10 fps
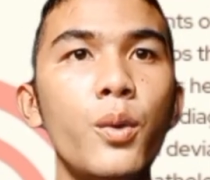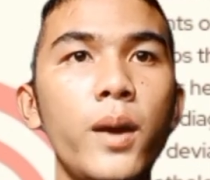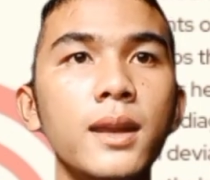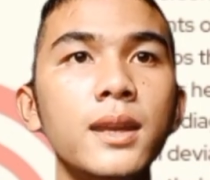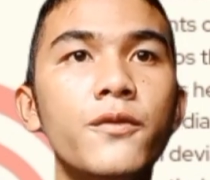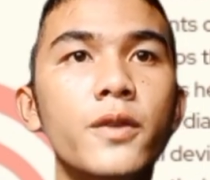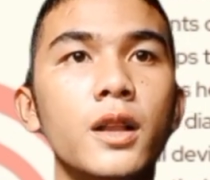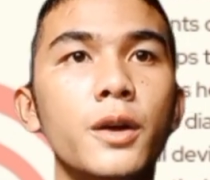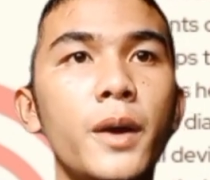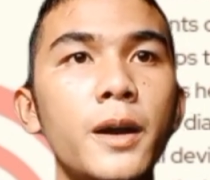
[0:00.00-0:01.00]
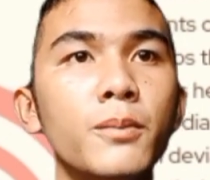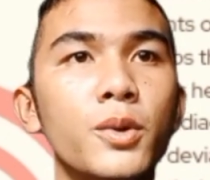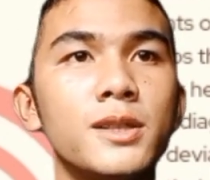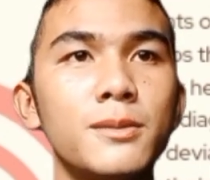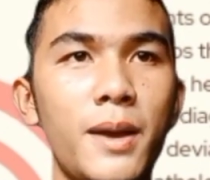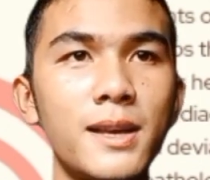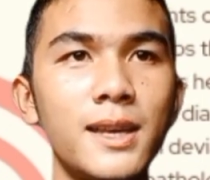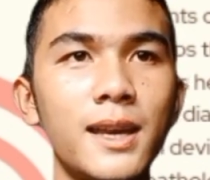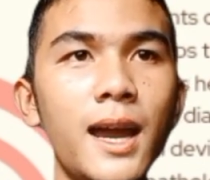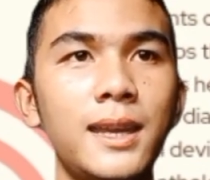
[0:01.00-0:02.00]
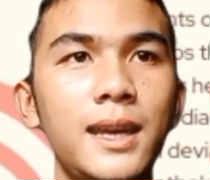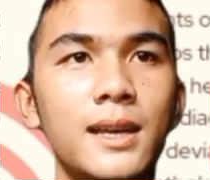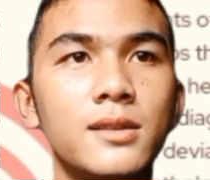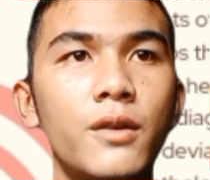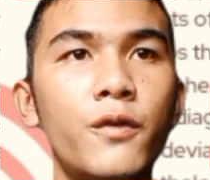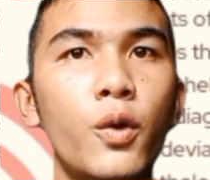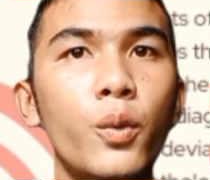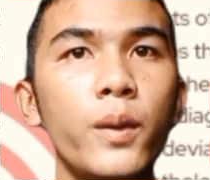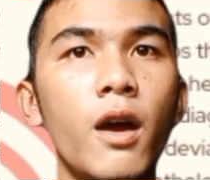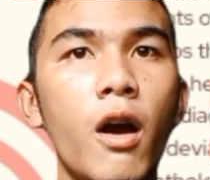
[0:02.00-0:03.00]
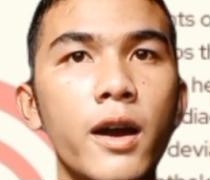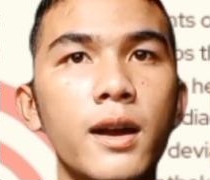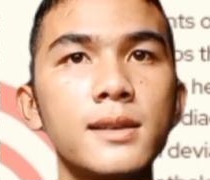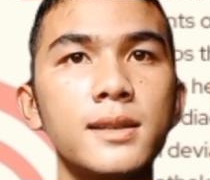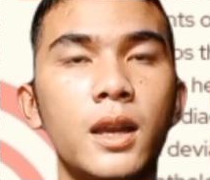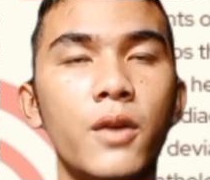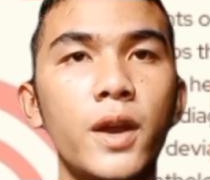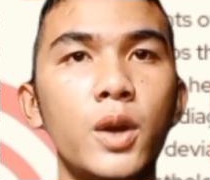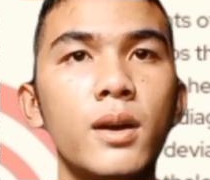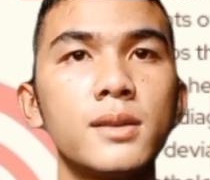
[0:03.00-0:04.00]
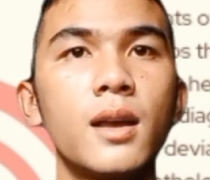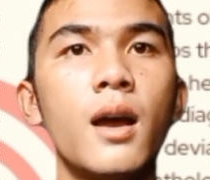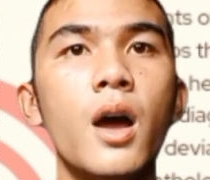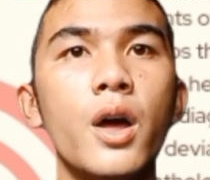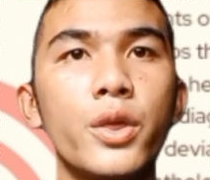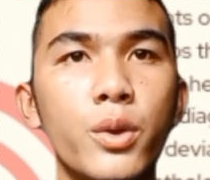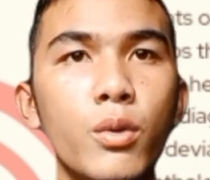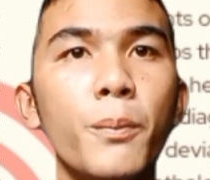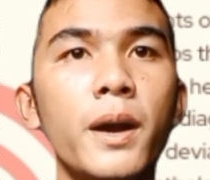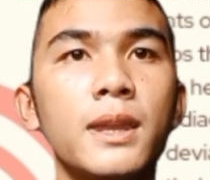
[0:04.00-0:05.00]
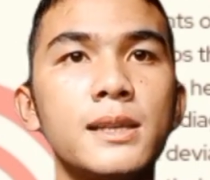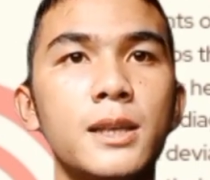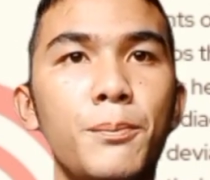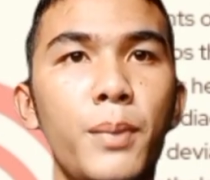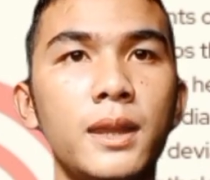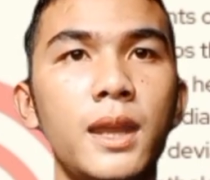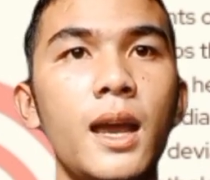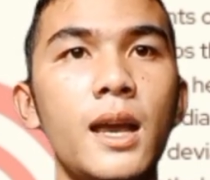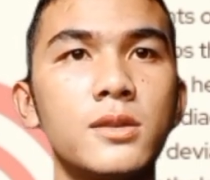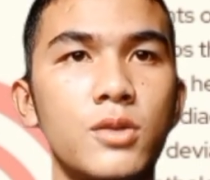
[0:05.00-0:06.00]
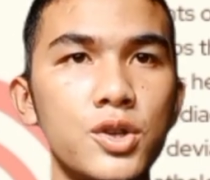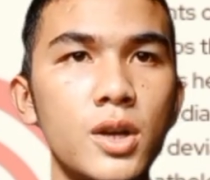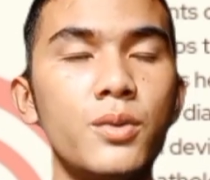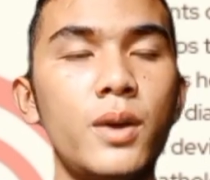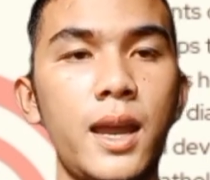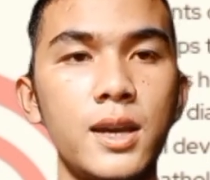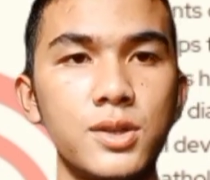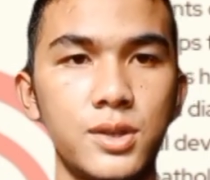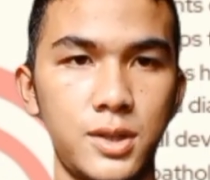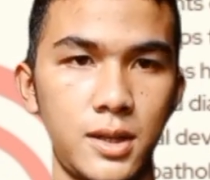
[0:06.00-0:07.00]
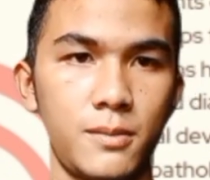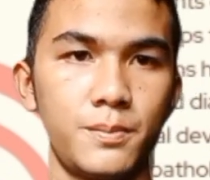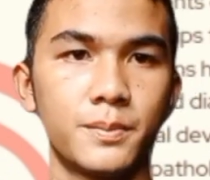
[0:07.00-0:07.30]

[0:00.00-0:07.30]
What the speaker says: We develop our most basic ideas of who we are as individuals through participating in social relationships.